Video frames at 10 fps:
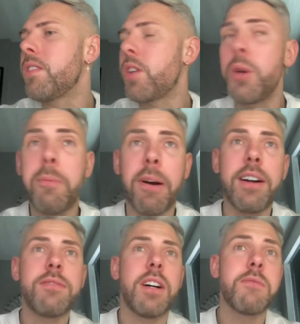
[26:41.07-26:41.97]

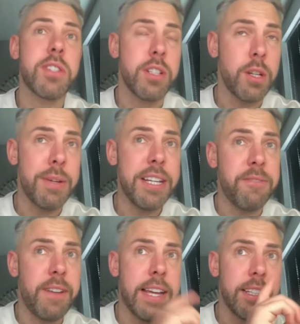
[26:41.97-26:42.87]
Cooper, I'm just going to quickly
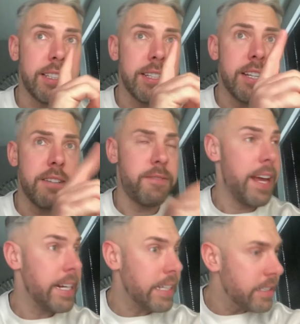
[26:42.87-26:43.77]
I'm
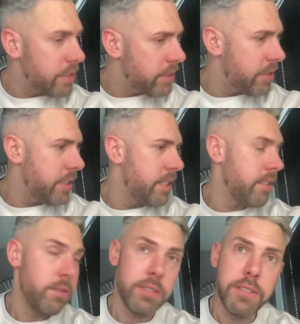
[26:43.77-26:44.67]

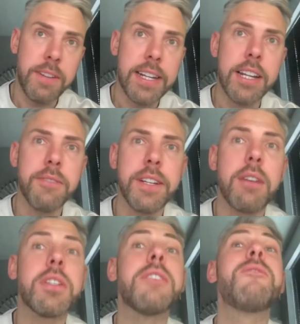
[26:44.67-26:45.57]

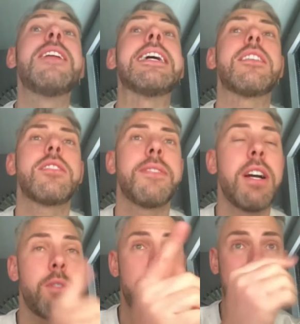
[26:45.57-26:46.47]
going to flick something
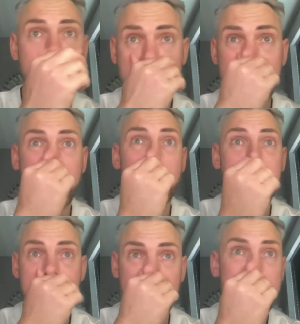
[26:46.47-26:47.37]
up quickly on Jake
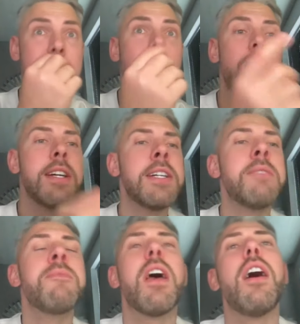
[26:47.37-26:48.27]
Cooper just now.
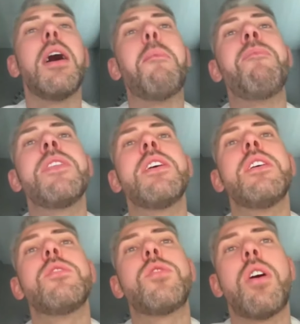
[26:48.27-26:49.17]

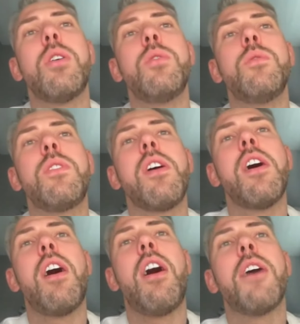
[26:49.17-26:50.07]
So
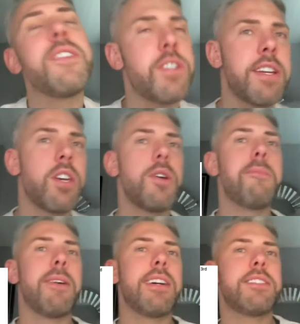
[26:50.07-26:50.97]
I think Jake
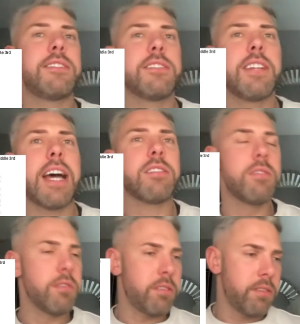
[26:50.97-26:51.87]
Cooper has
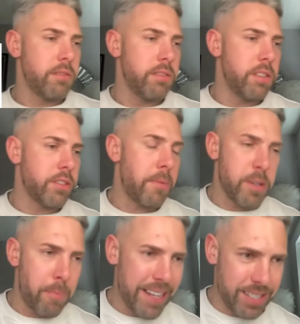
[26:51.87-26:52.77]
looked so
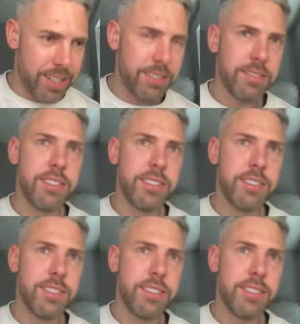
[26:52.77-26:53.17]
much better.